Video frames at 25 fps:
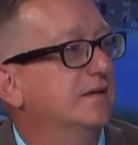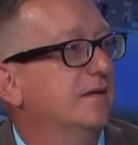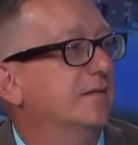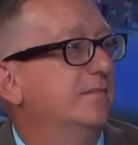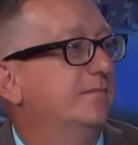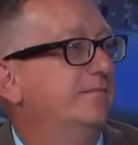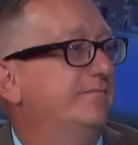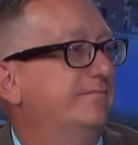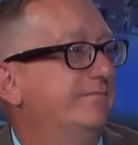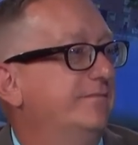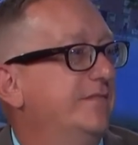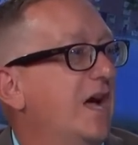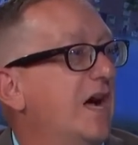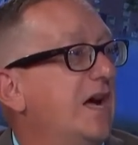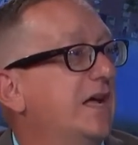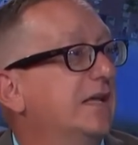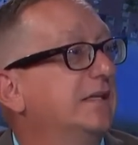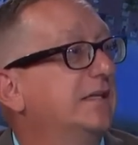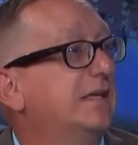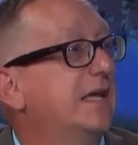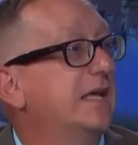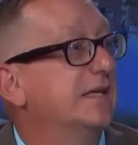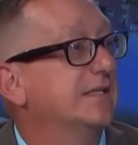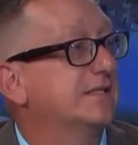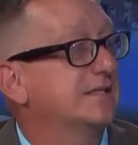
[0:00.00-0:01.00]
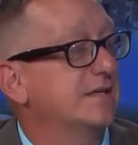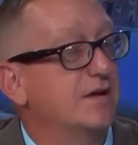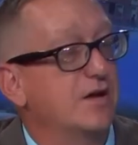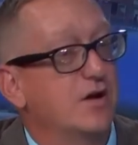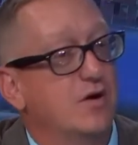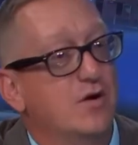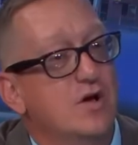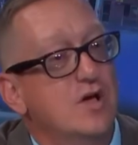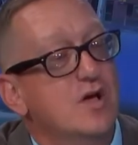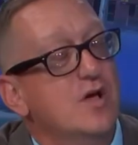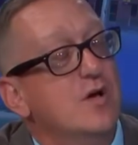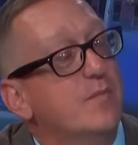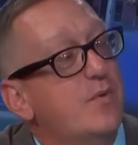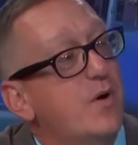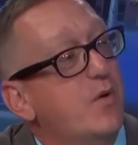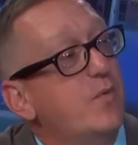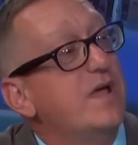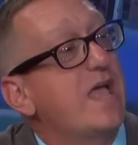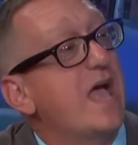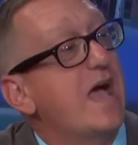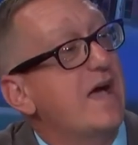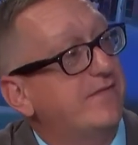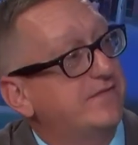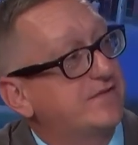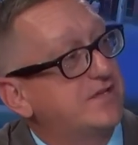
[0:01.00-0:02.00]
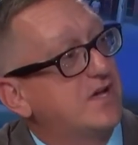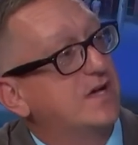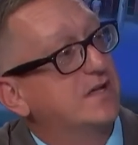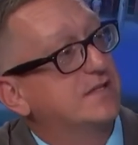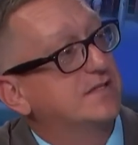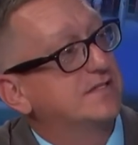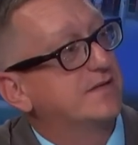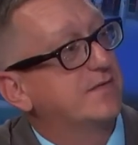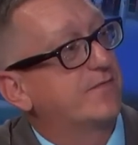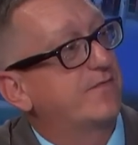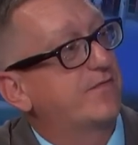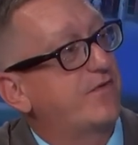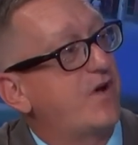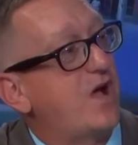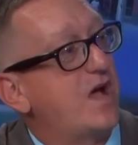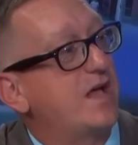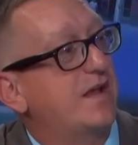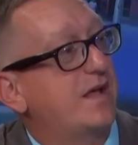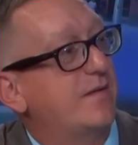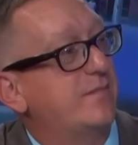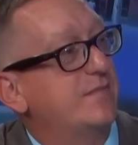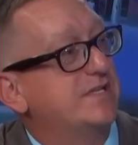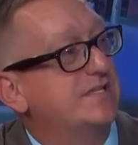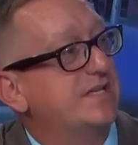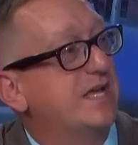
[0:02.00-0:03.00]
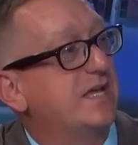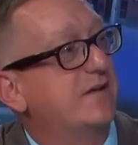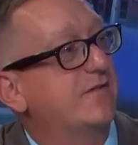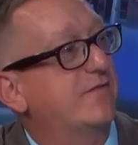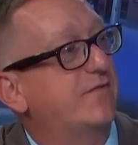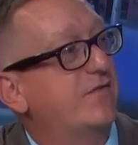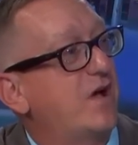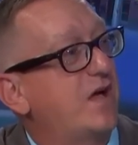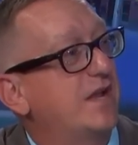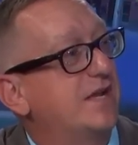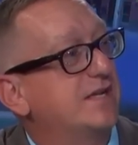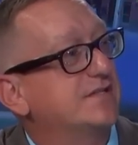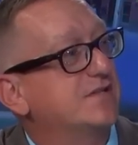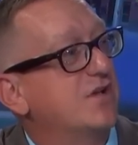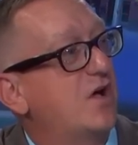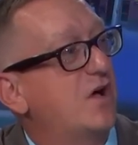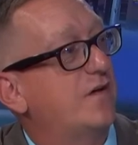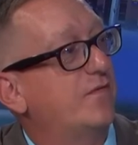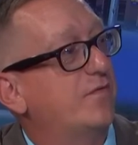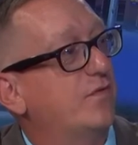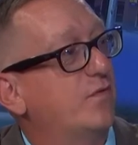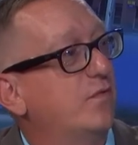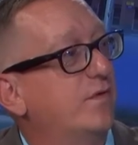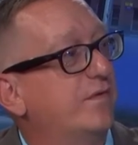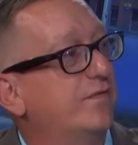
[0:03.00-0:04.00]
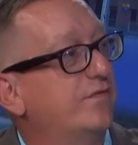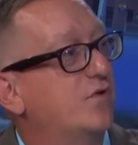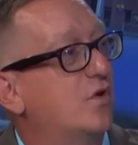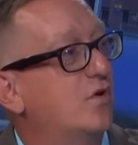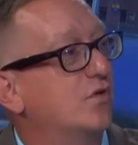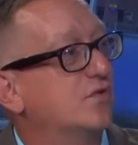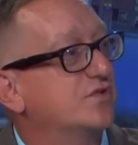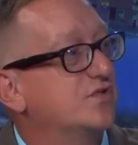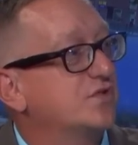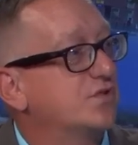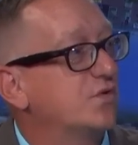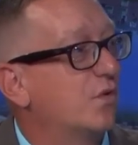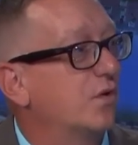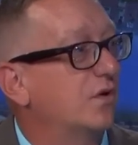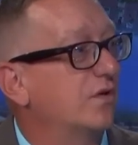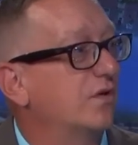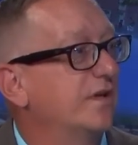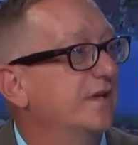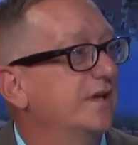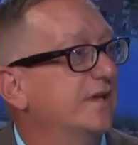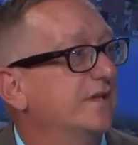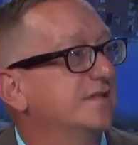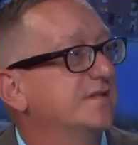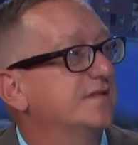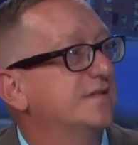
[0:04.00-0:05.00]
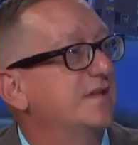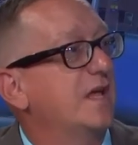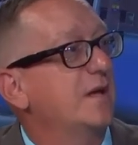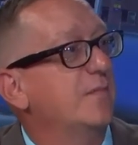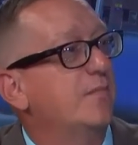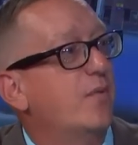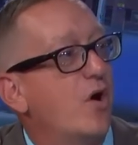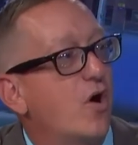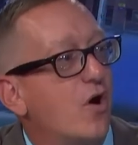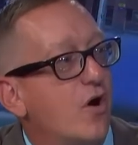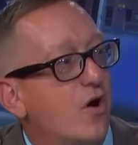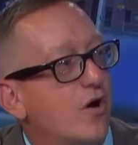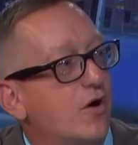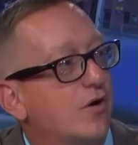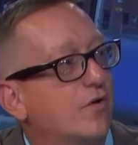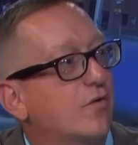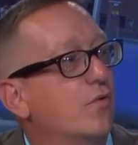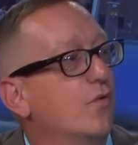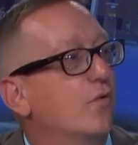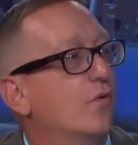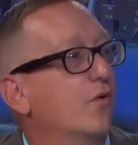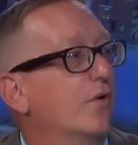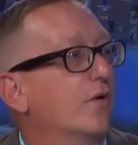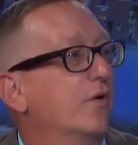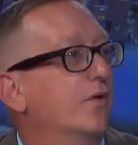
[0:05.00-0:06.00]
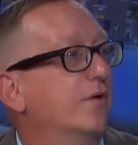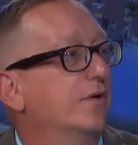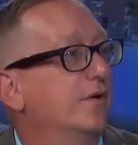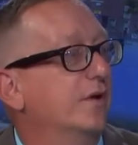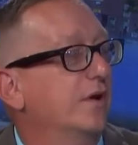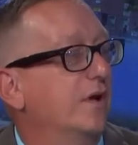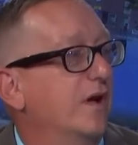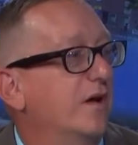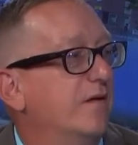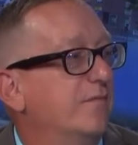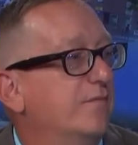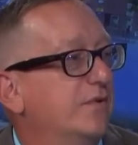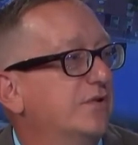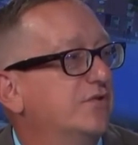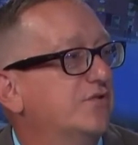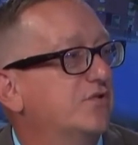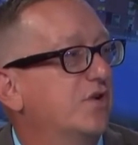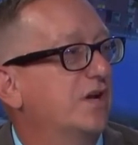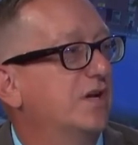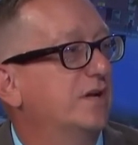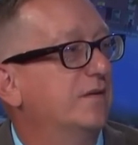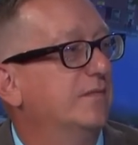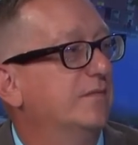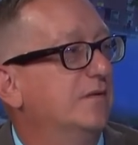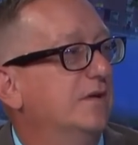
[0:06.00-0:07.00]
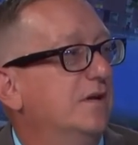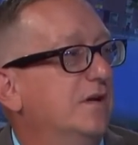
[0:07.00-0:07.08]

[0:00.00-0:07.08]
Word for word: up not cancel. You know, but we have done some Friday. I've been taking Fridays off, and we've gone snorkeling at state park, or you know, mm-hmm. I've been mm-hmm. trying to.